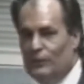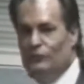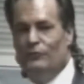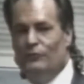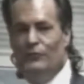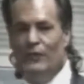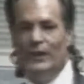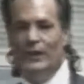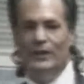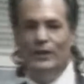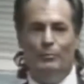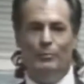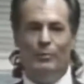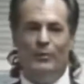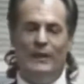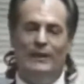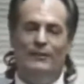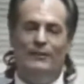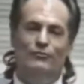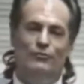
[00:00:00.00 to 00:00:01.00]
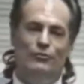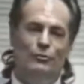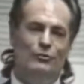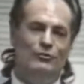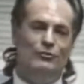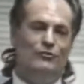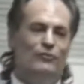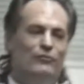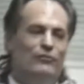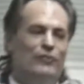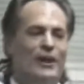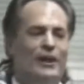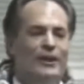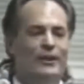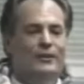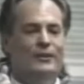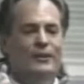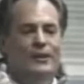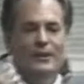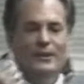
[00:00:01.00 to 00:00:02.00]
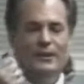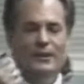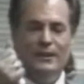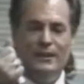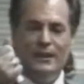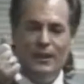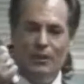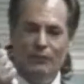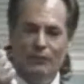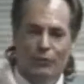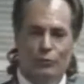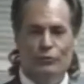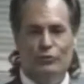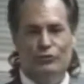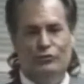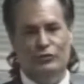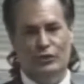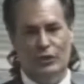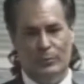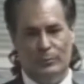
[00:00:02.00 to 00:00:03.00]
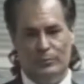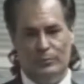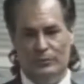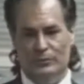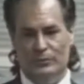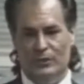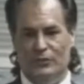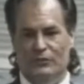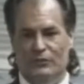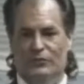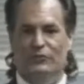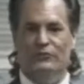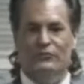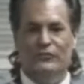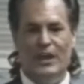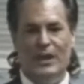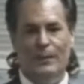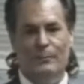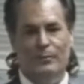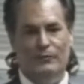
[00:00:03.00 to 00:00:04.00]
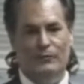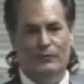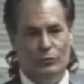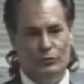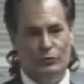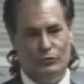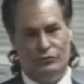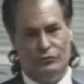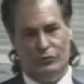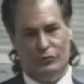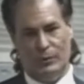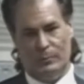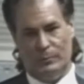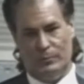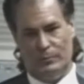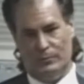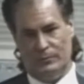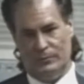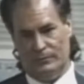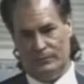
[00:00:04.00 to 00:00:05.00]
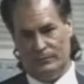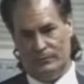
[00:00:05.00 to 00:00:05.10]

Because if they implant you, it's a sign of ownership. It's a stamp of ownership.